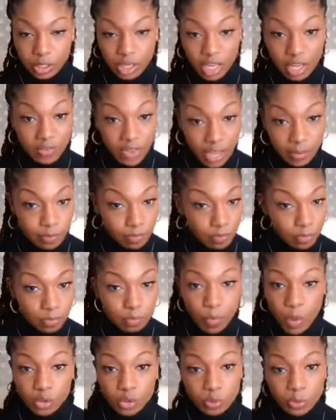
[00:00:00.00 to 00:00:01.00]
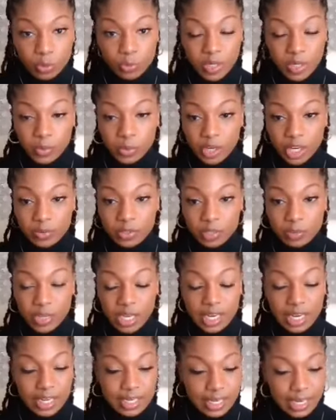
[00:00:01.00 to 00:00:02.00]
I've had multiple people come to me
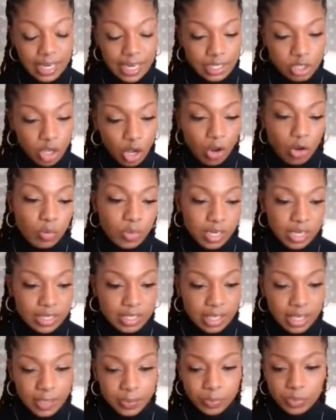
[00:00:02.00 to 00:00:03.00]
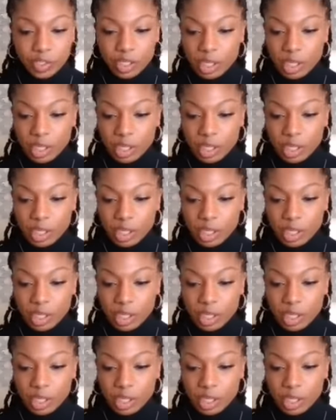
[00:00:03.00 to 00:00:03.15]
and they told me, they said,